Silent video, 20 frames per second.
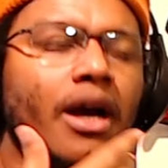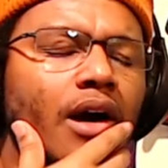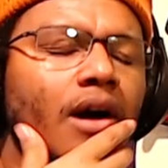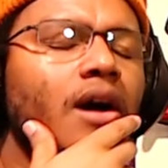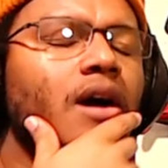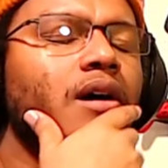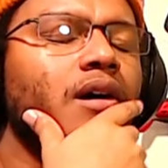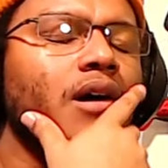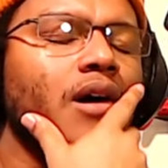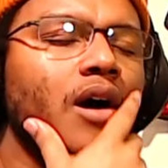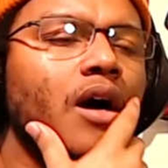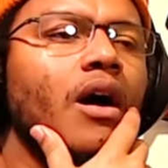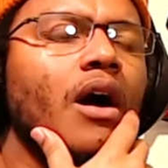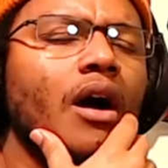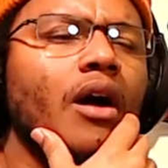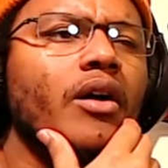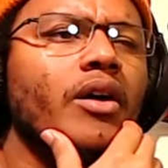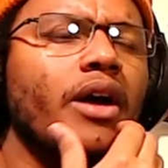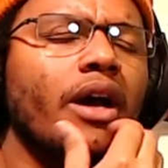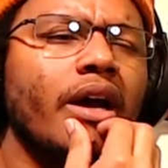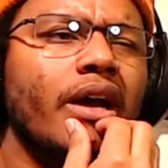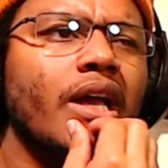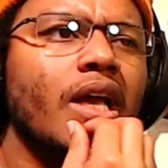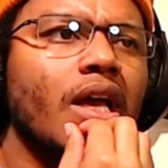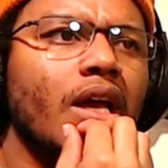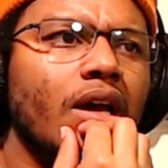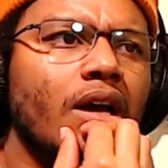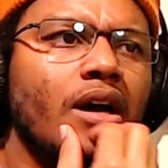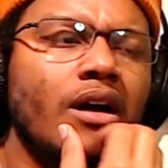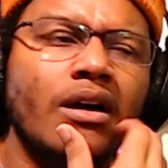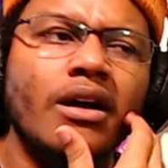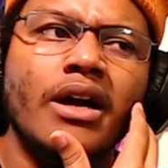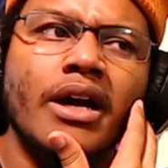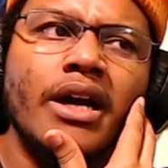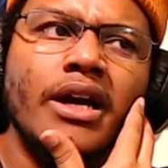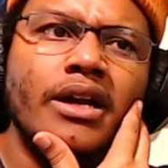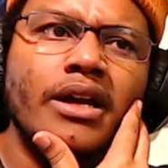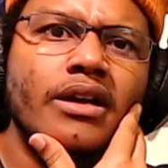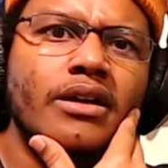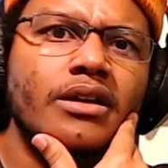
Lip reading: oh, okay, all right.